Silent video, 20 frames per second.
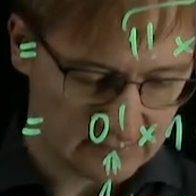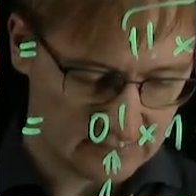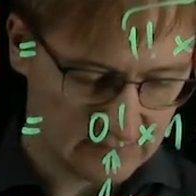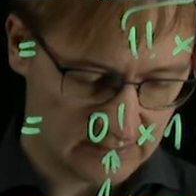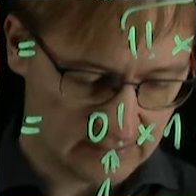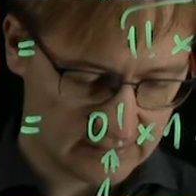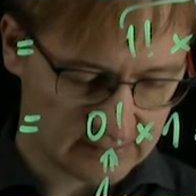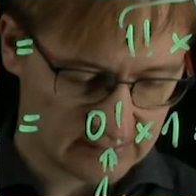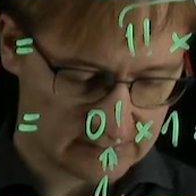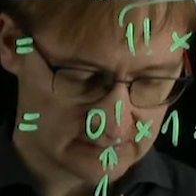
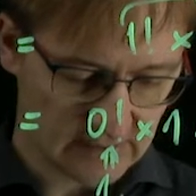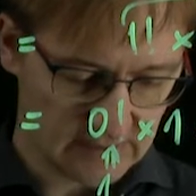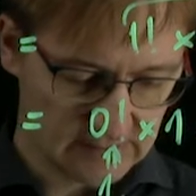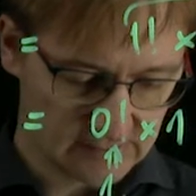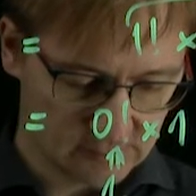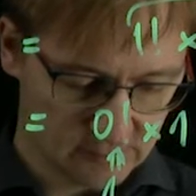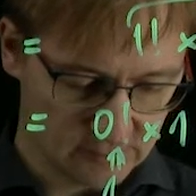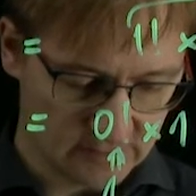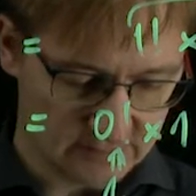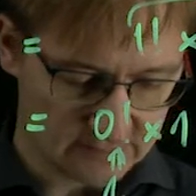I can
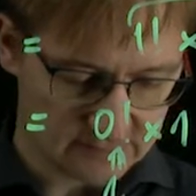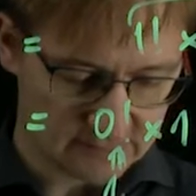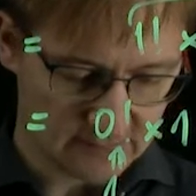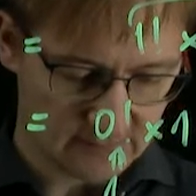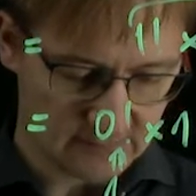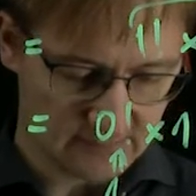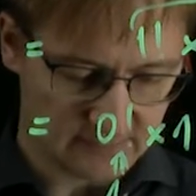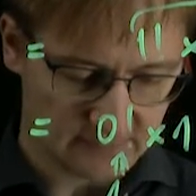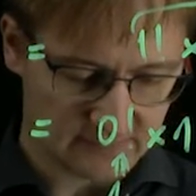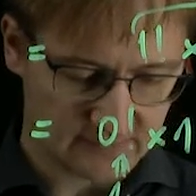calculate
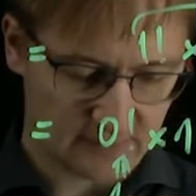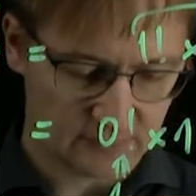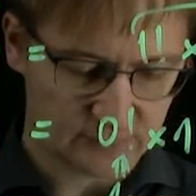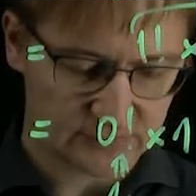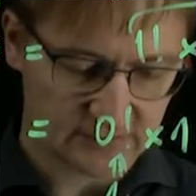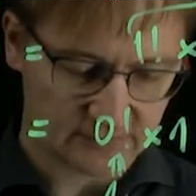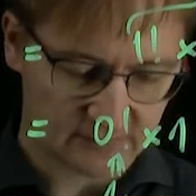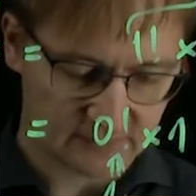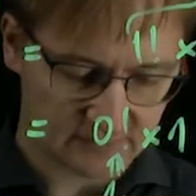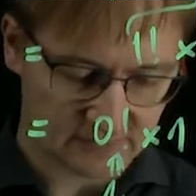the
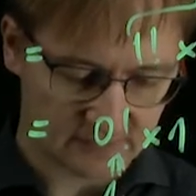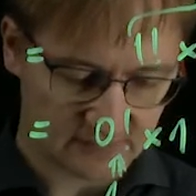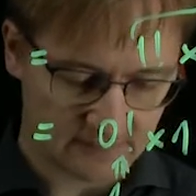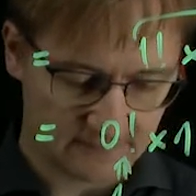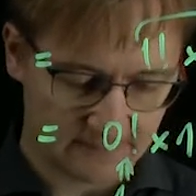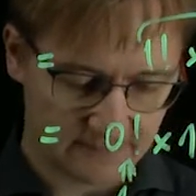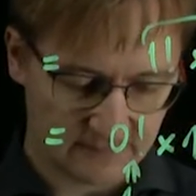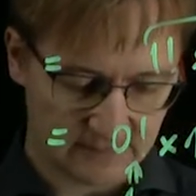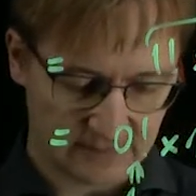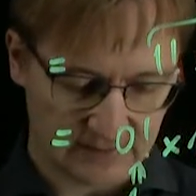1000th
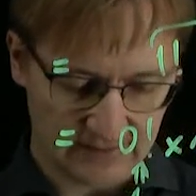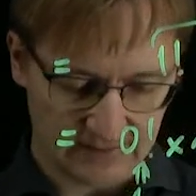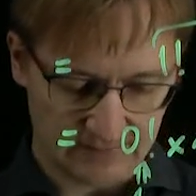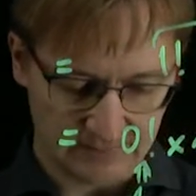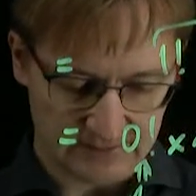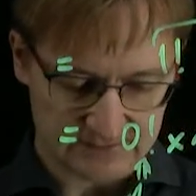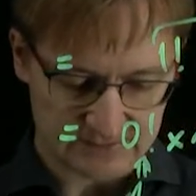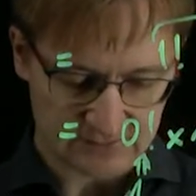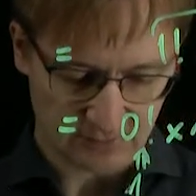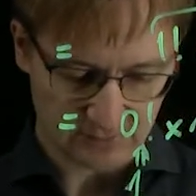
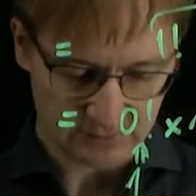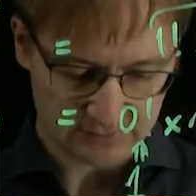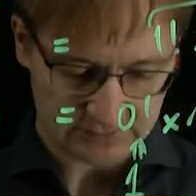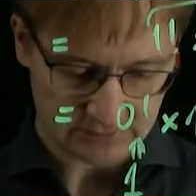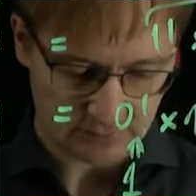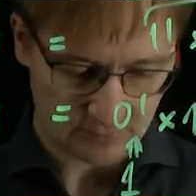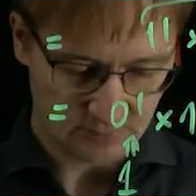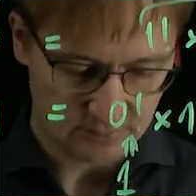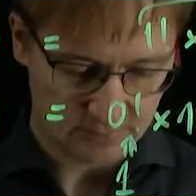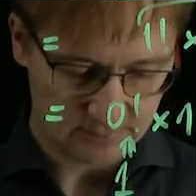element
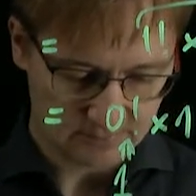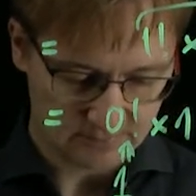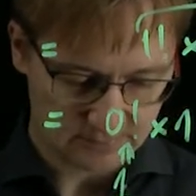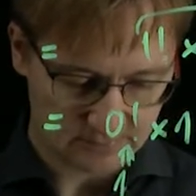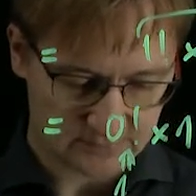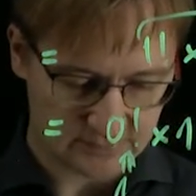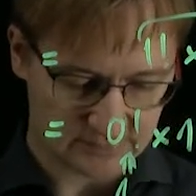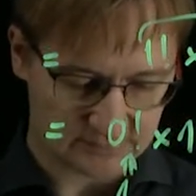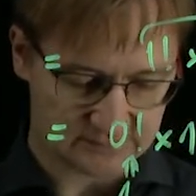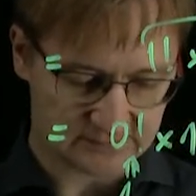also.
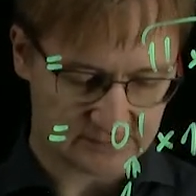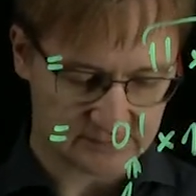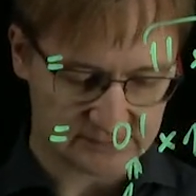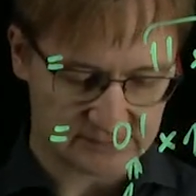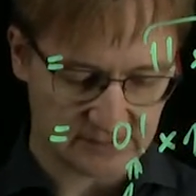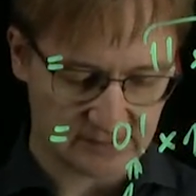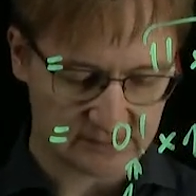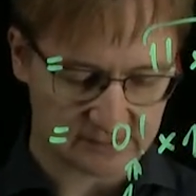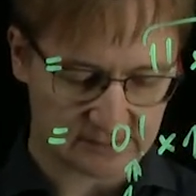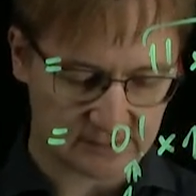There's the
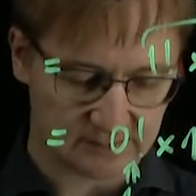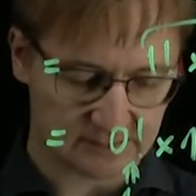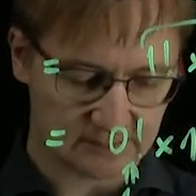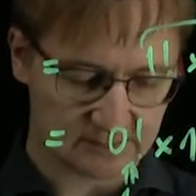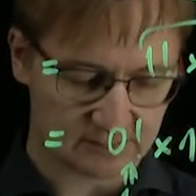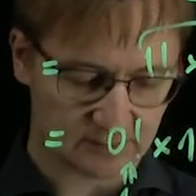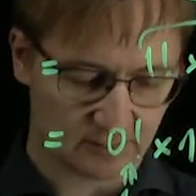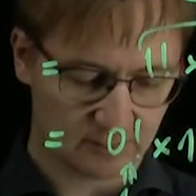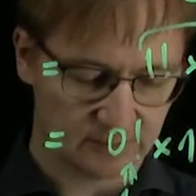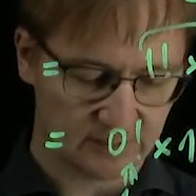result, and
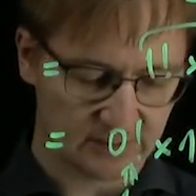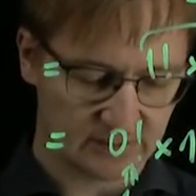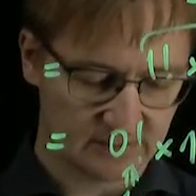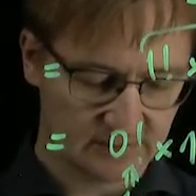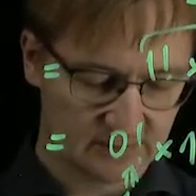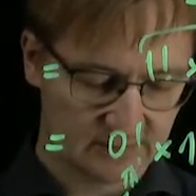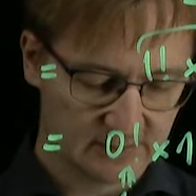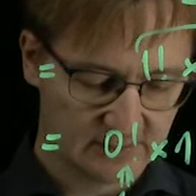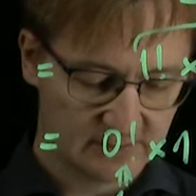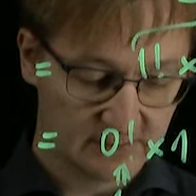
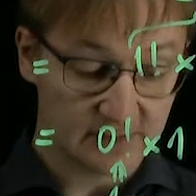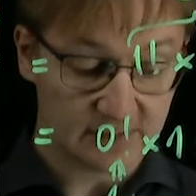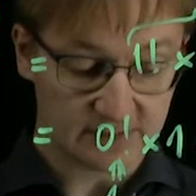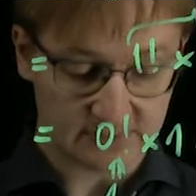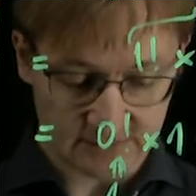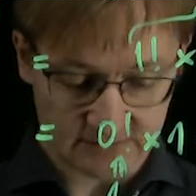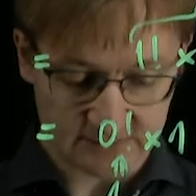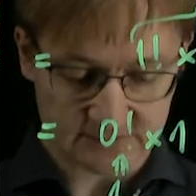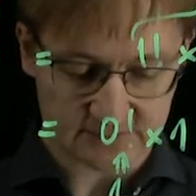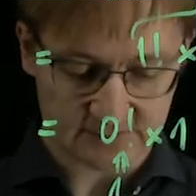
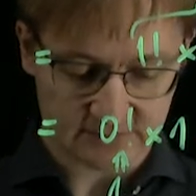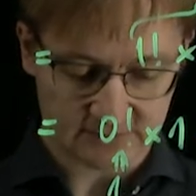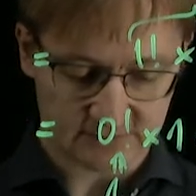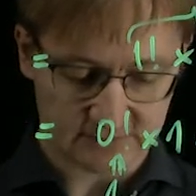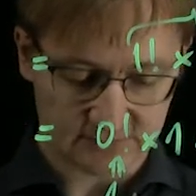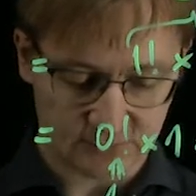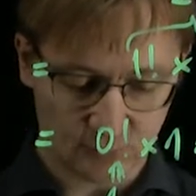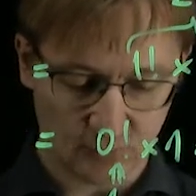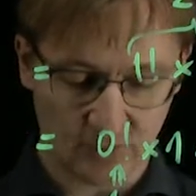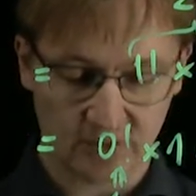it's
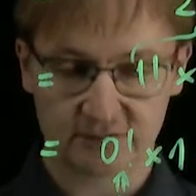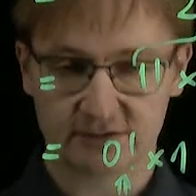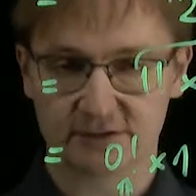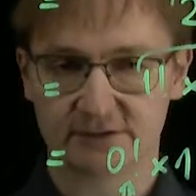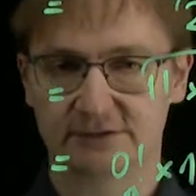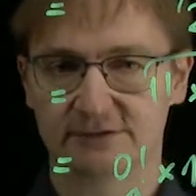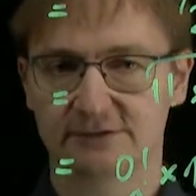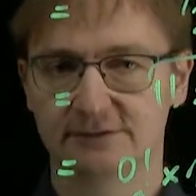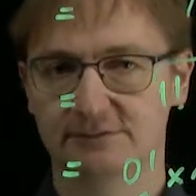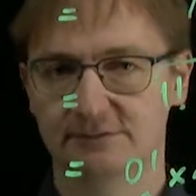
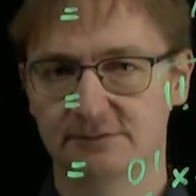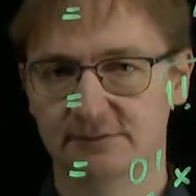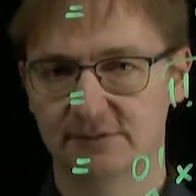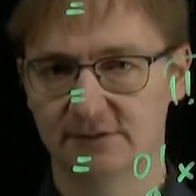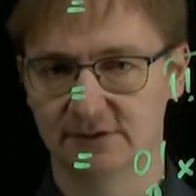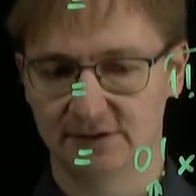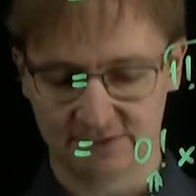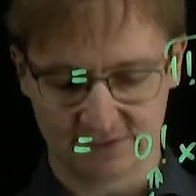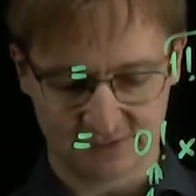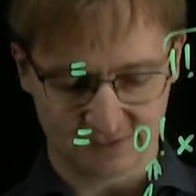
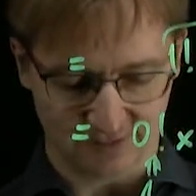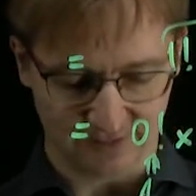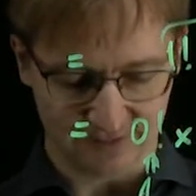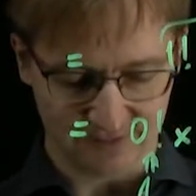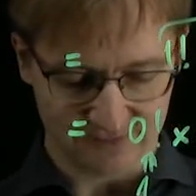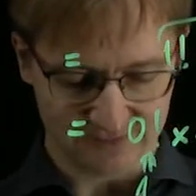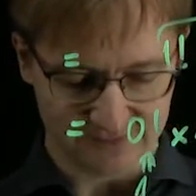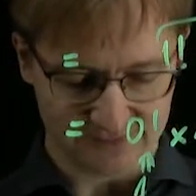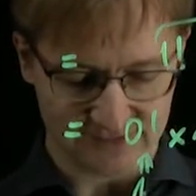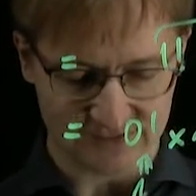
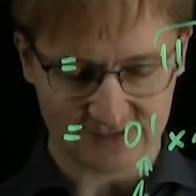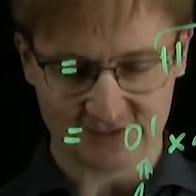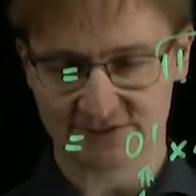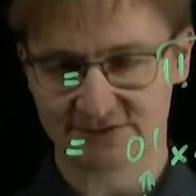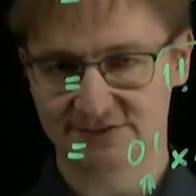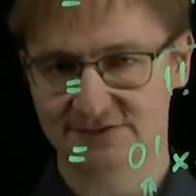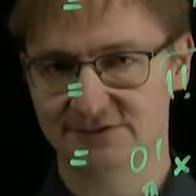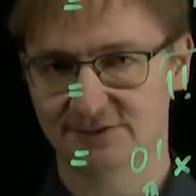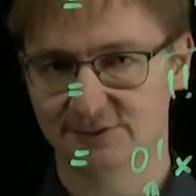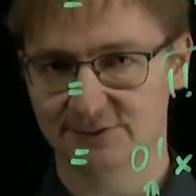209 digits,
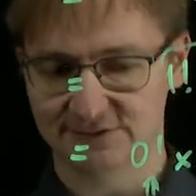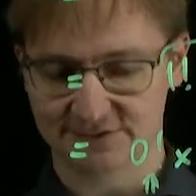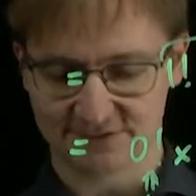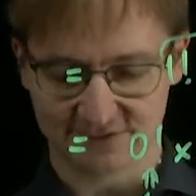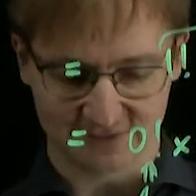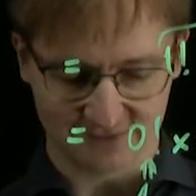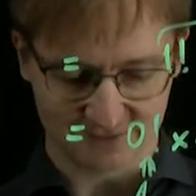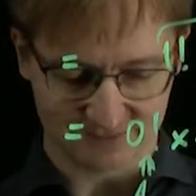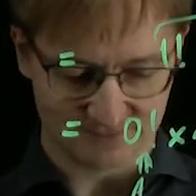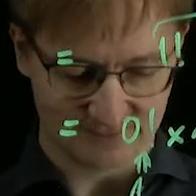so it's
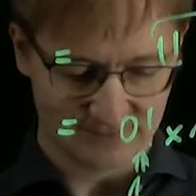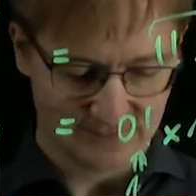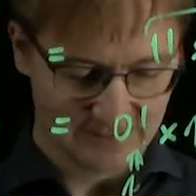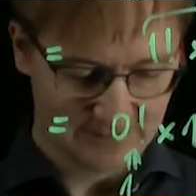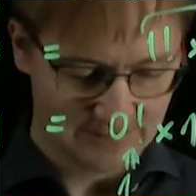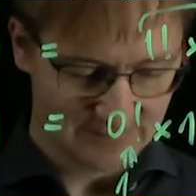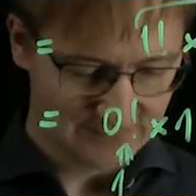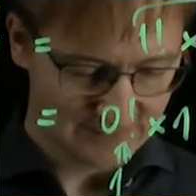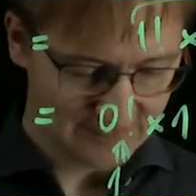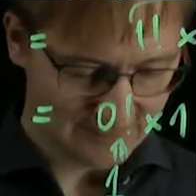a
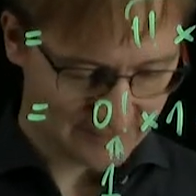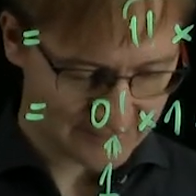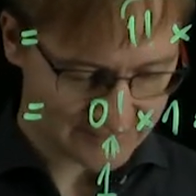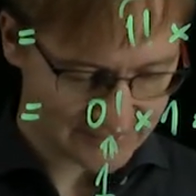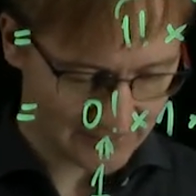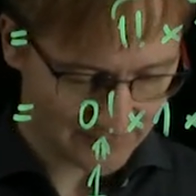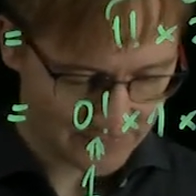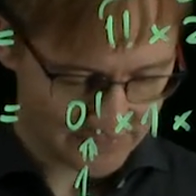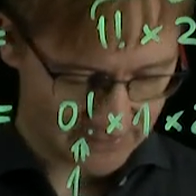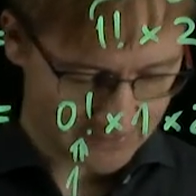large
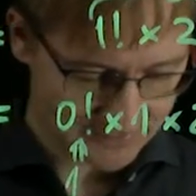number. I